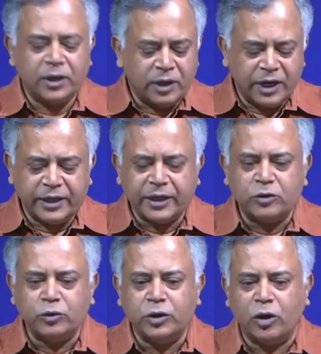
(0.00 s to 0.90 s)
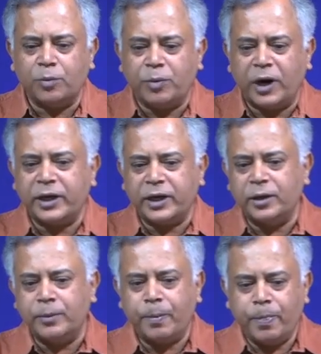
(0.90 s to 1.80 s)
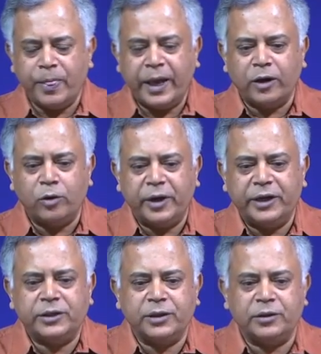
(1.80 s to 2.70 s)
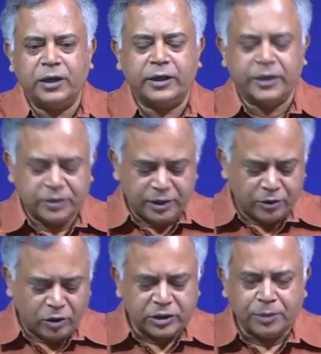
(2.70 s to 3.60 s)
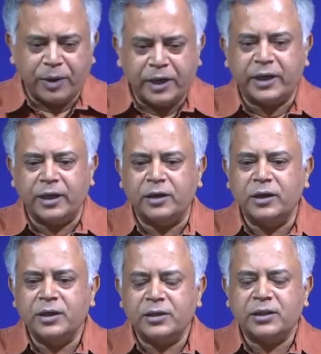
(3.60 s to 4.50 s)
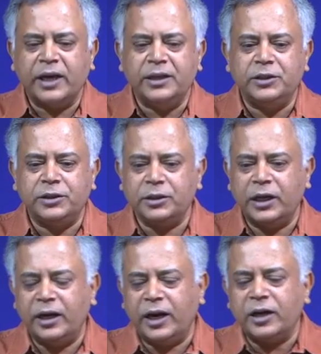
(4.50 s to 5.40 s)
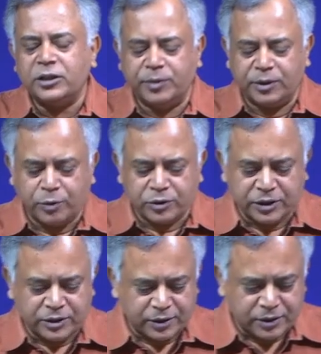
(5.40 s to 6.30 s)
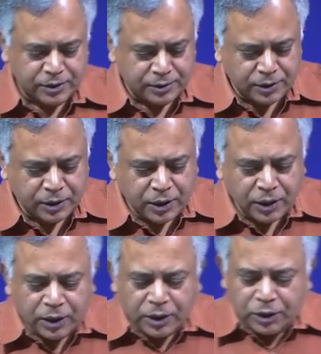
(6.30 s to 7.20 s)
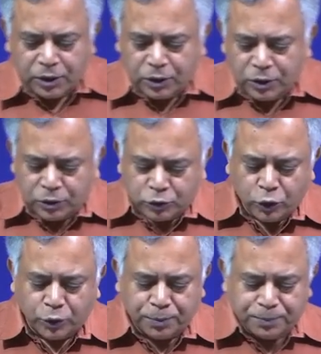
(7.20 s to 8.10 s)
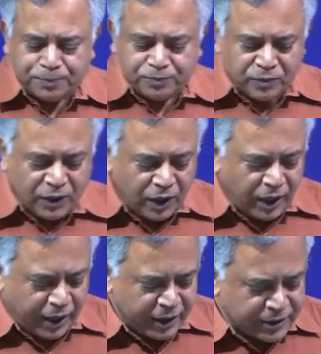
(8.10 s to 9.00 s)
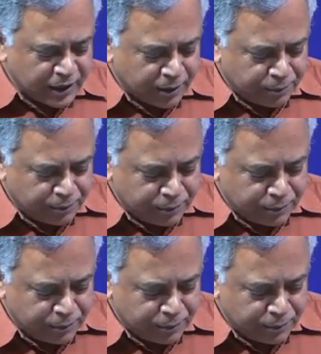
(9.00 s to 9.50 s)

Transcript: related to your particle agglomeration related thing, or say particle size enlargement processes. So, it is the